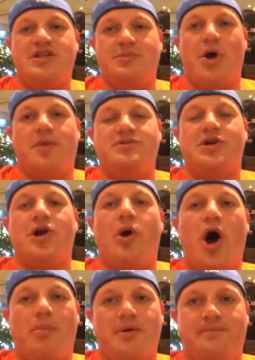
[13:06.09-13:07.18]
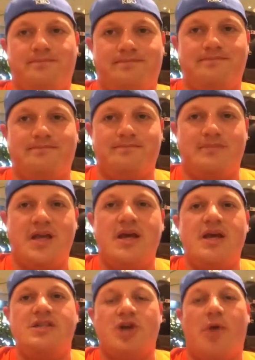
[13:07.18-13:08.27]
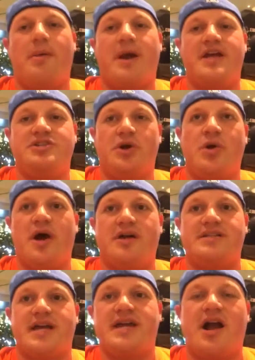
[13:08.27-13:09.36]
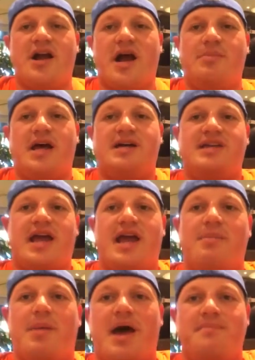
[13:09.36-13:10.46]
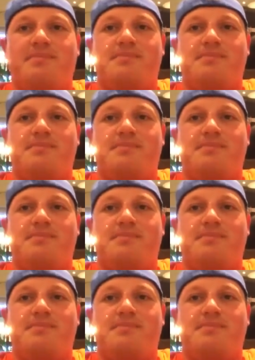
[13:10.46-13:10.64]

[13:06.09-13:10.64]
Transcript: tomorrow. So go Auburn. So hope everybody's doing well. Take care. God bless. And bye-bye.